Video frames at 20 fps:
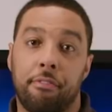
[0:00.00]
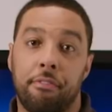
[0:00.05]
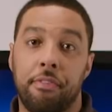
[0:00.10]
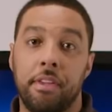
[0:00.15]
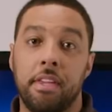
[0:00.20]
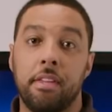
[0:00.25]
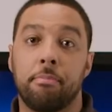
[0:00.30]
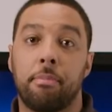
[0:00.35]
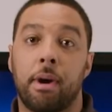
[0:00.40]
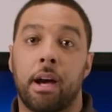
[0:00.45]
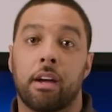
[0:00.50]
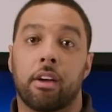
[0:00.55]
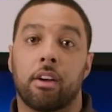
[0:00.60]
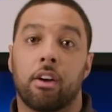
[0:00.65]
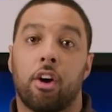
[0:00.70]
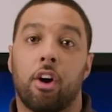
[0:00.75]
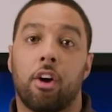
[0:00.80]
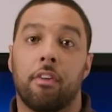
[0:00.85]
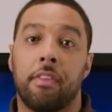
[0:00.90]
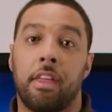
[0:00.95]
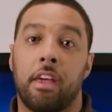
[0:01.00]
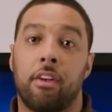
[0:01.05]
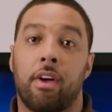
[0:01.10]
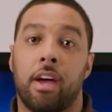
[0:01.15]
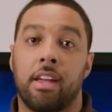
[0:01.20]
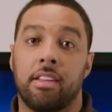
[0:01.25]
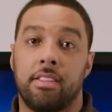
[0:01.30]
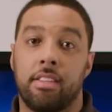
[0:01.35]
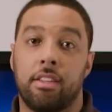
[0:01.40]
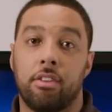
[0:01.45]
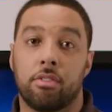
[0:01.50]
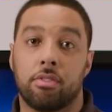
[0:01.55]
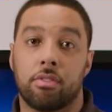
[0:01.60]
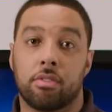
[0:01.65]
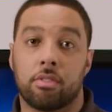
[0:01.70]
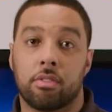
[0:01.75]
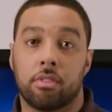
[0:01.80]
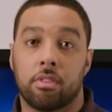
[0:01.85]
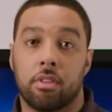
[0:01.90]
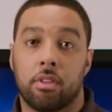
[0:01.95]
feedback on their
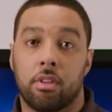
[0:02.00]
ideas